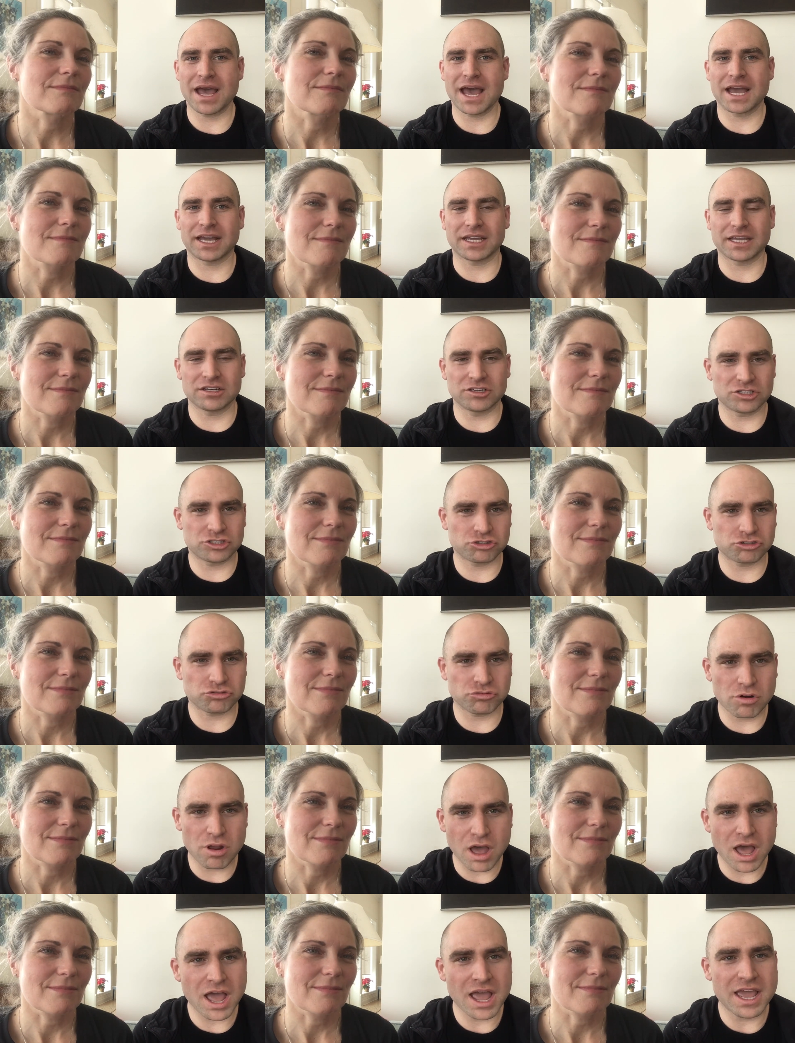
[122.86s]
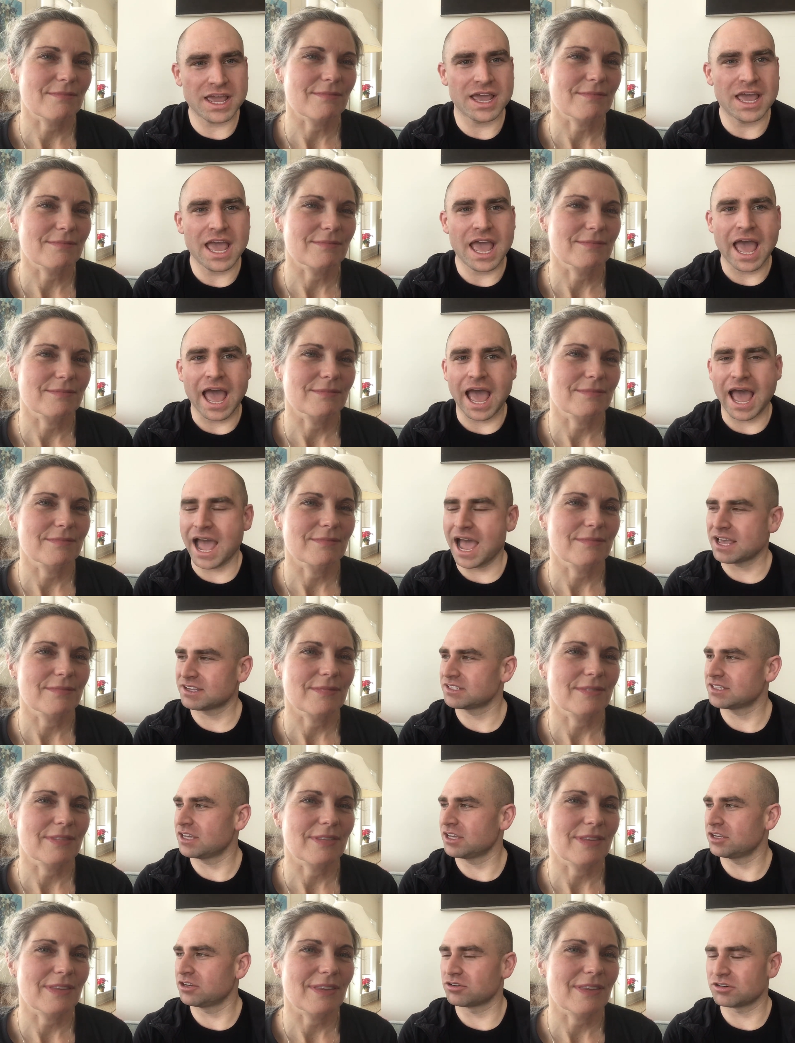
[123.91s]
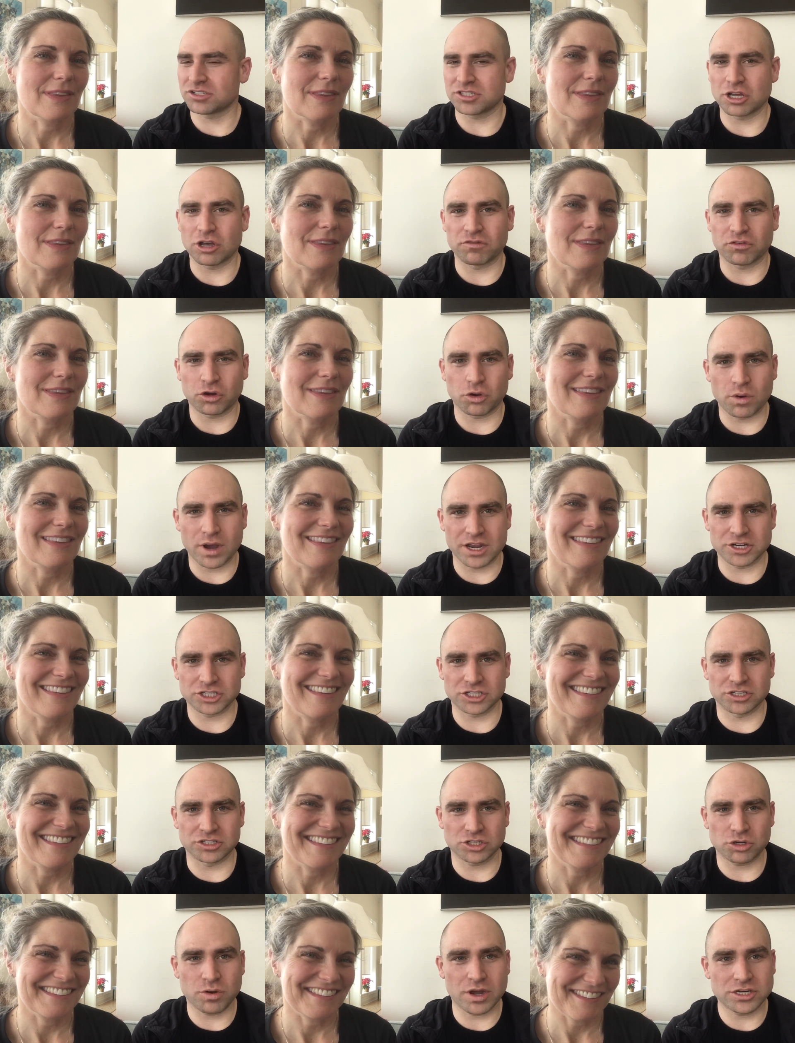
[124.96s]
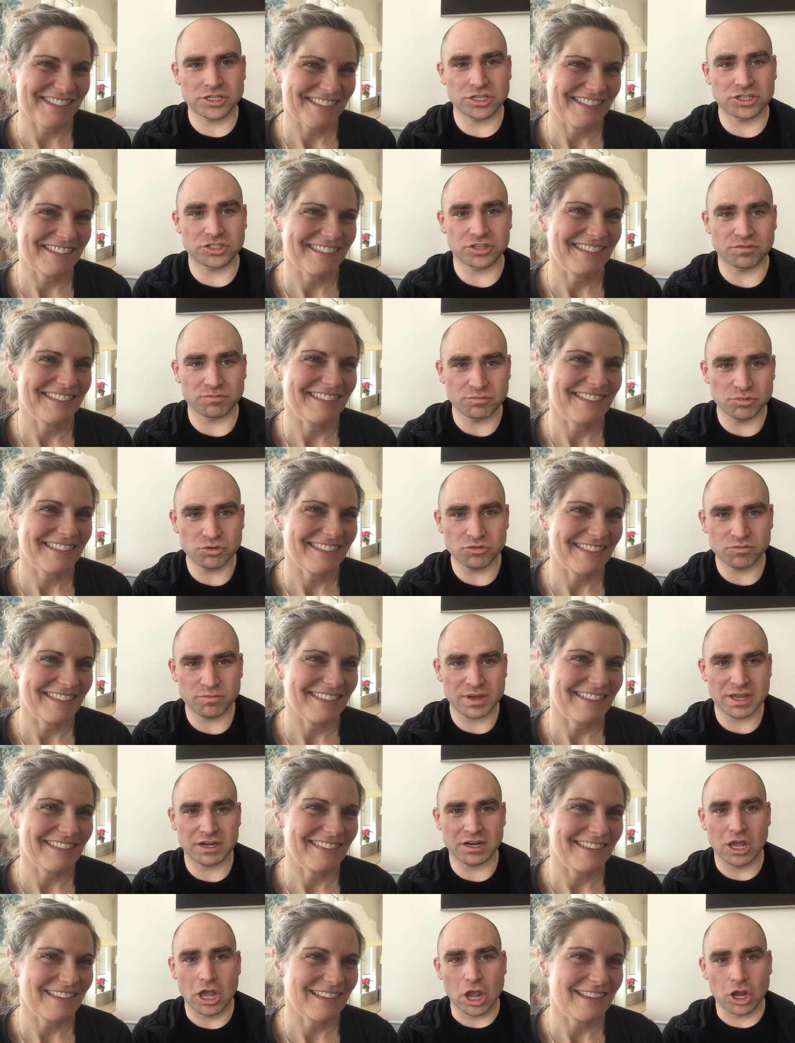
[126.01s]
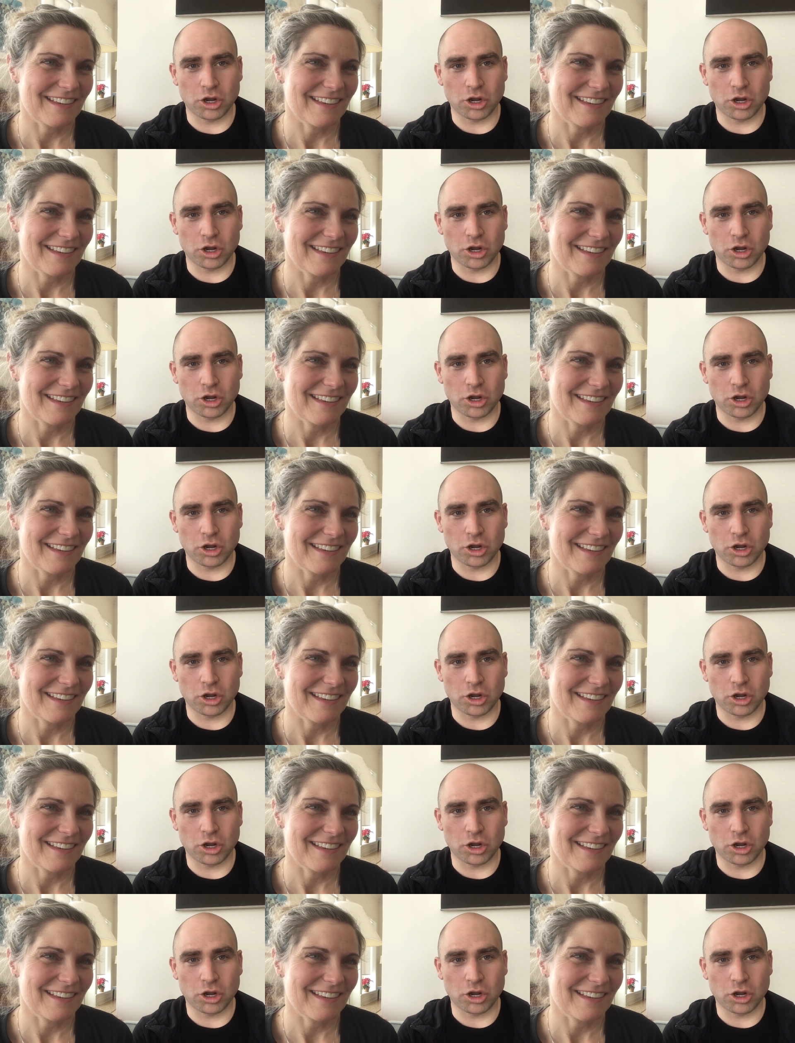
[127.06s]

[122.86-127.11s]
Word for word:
Speaker 1: back and try asking yourself questions questions of movement,